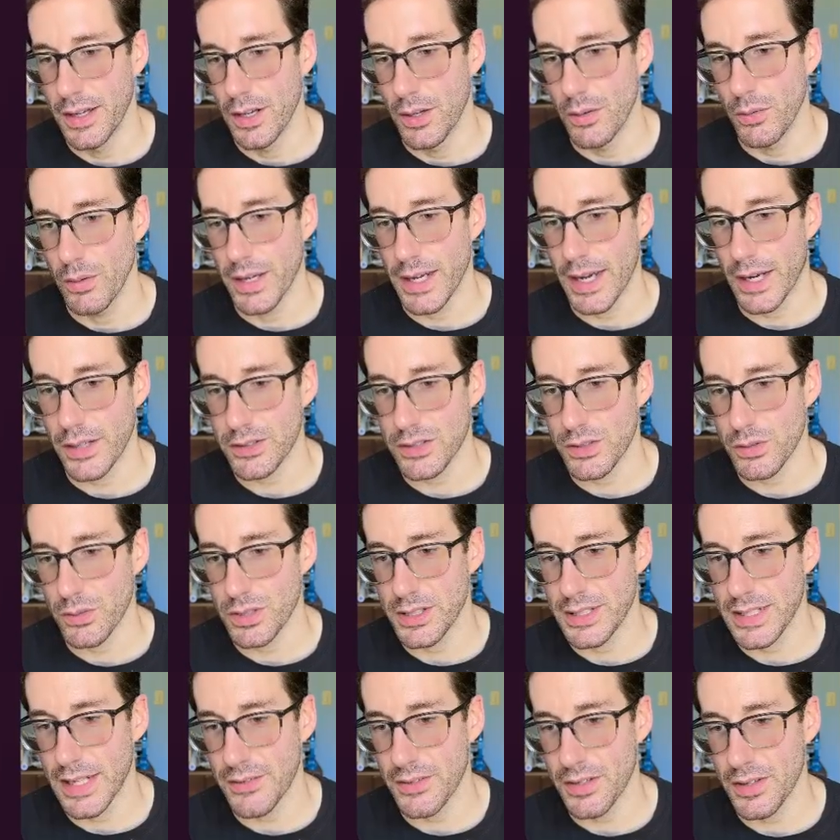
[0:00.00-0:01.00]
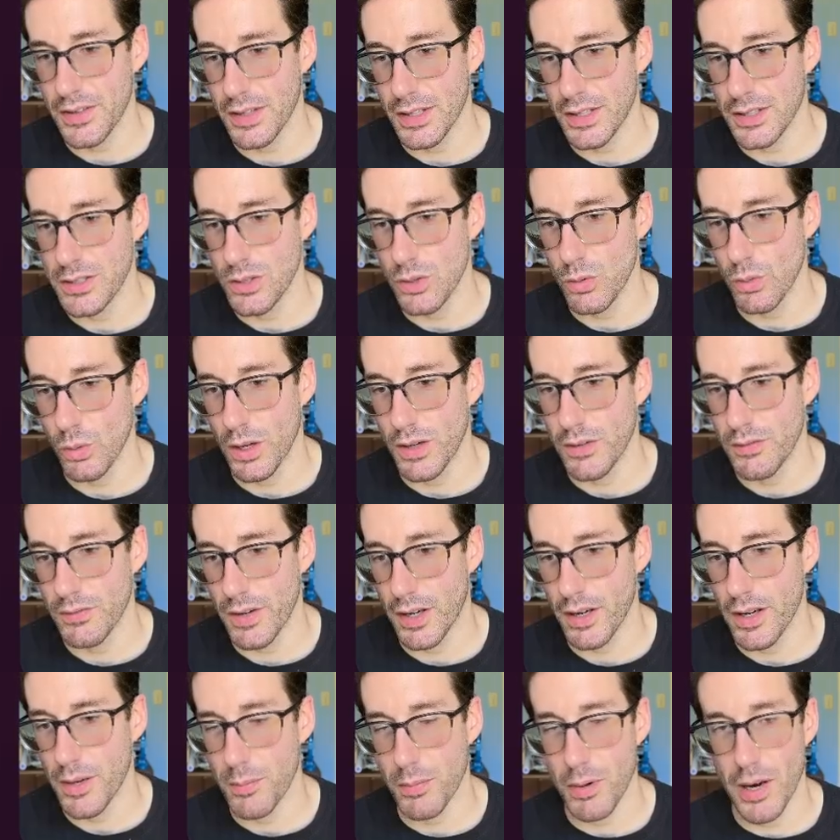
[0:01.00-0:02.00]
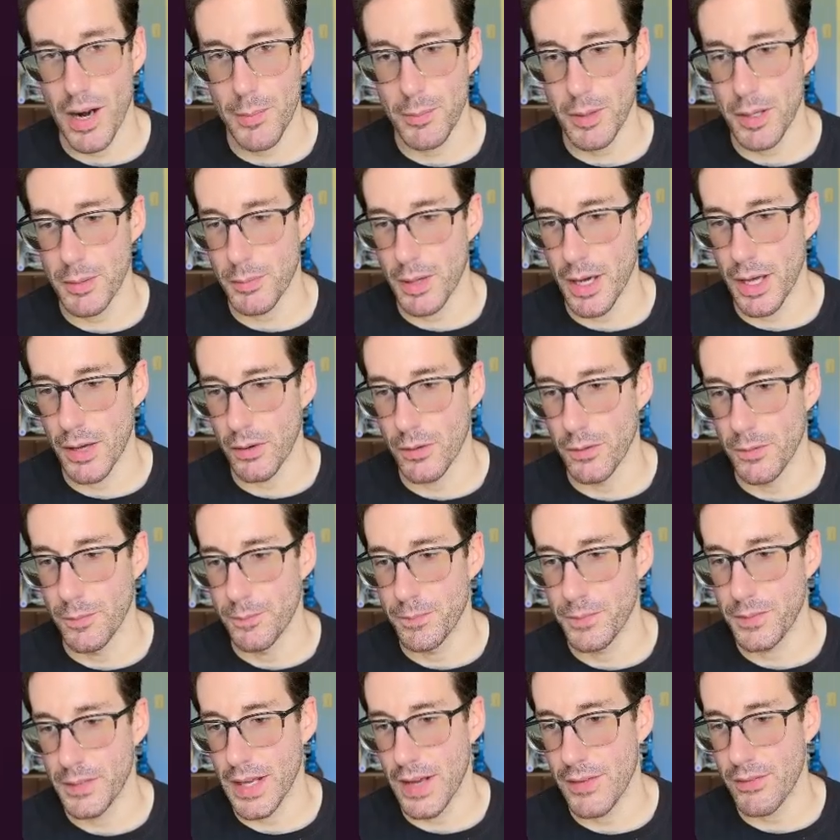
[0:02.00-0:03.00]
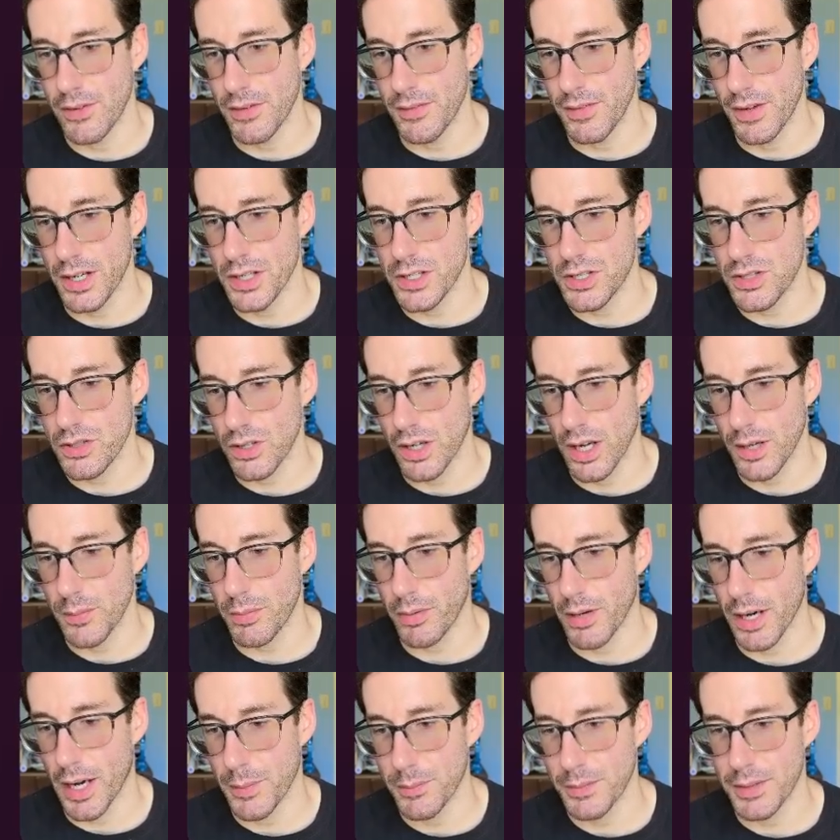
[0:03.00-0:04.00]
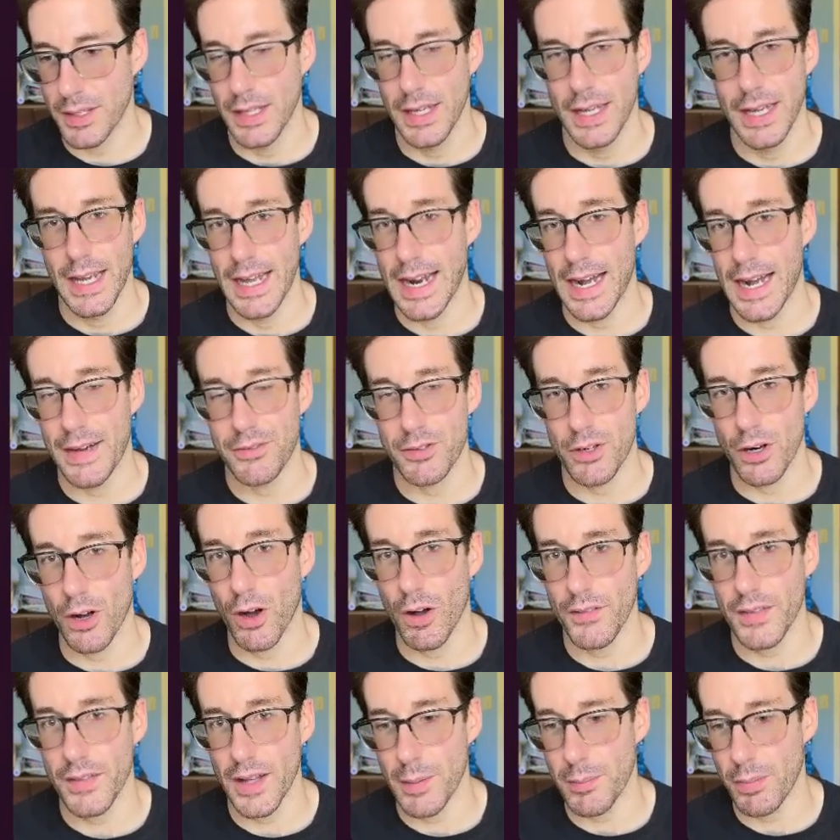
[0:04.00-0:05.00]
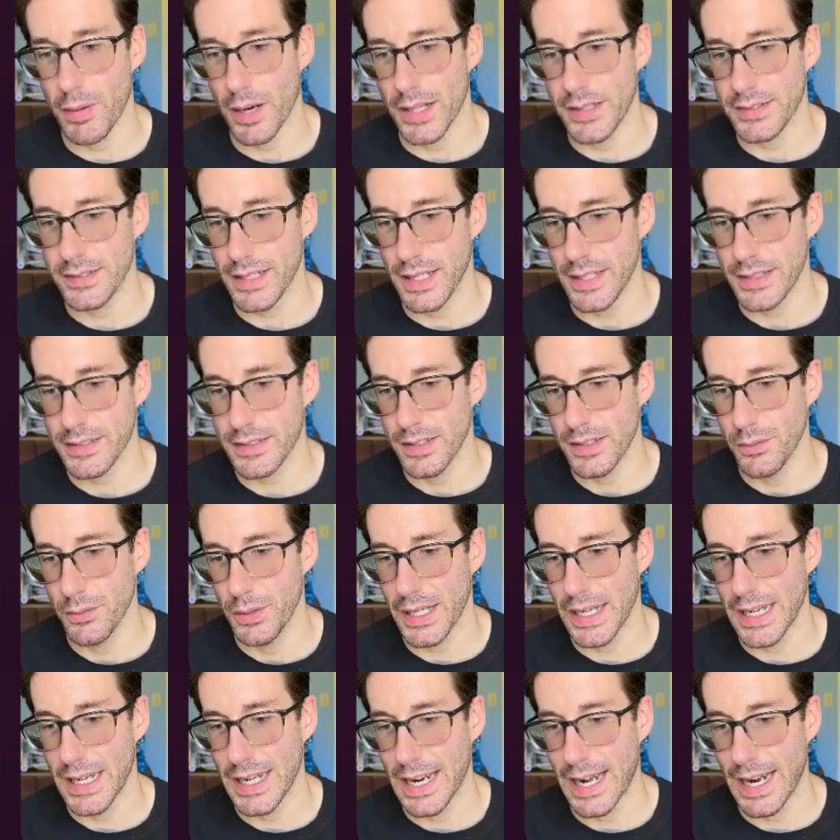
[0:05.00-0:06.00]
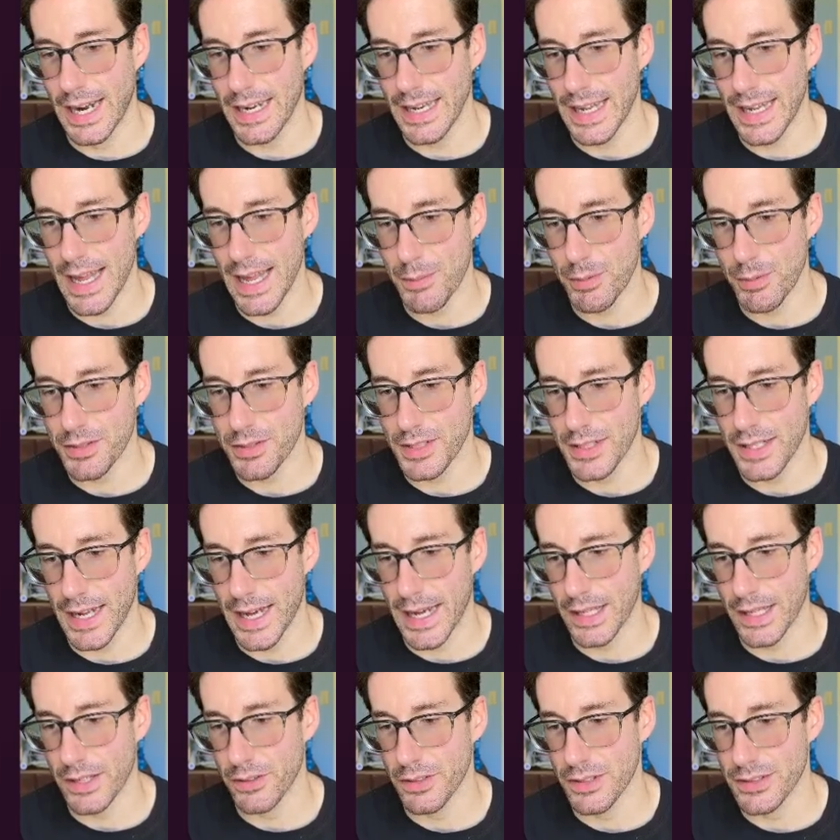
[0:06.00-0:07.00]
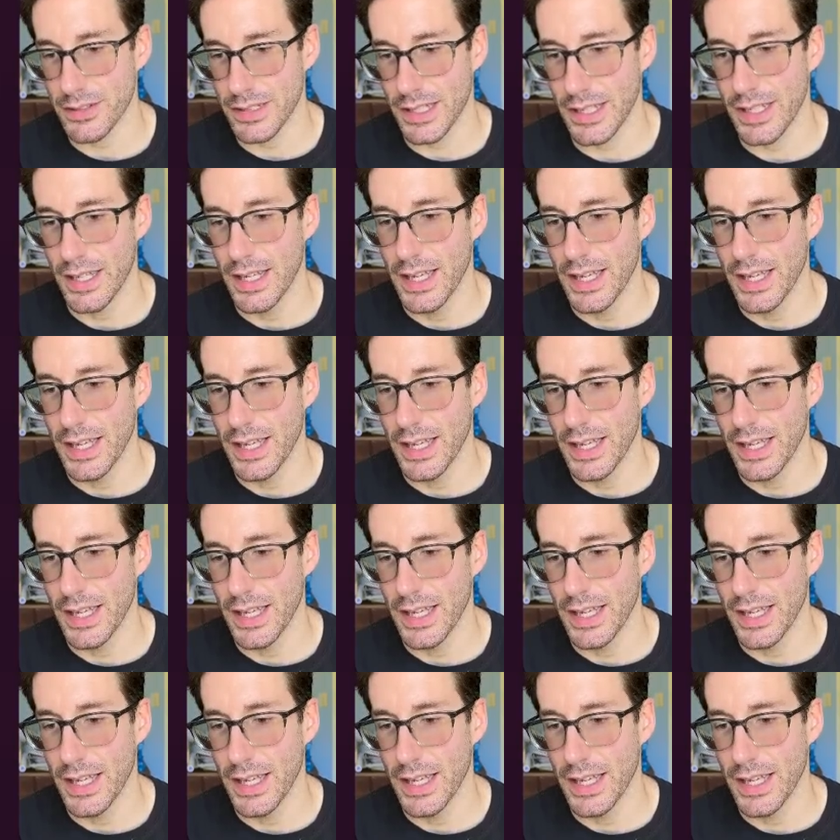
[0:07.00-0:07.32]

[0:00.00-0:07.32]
We outsourced everything to one very prominent model, gave it a very strong prompt, and after all of that process, we got ninety-eight percent accuracy.